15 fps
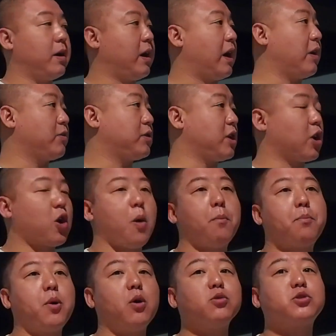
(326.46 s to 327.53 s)
how to say,
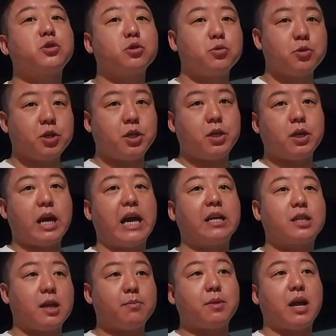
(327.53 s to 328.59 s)
compulsory
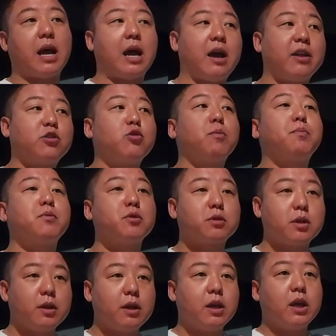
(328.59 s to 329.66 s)
item that I had to put
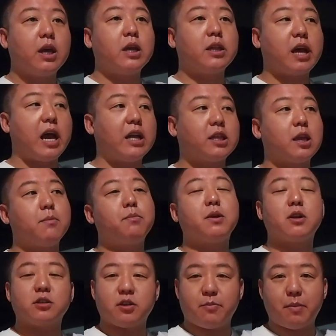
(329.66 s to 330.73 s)
in the item
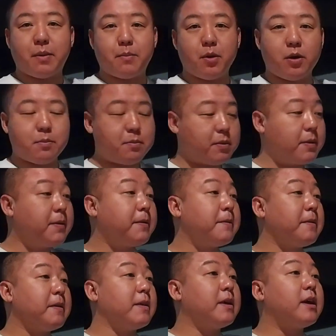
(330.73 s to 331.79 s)
because of my mom.
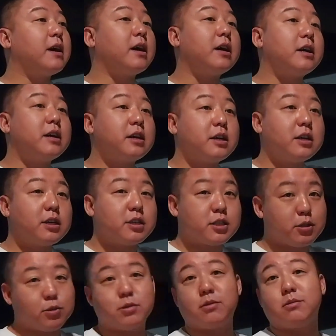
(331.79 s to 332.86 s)

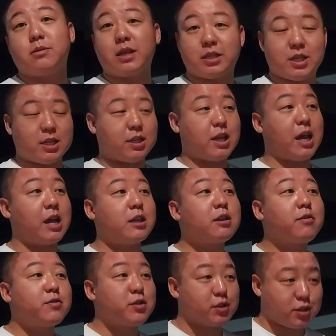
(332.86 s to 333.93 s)
So that's it. End
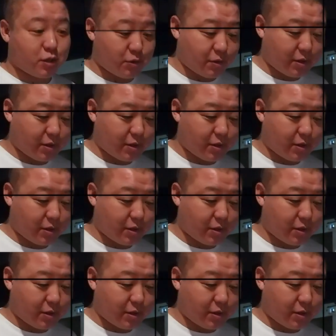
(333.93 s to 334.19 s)
of the story.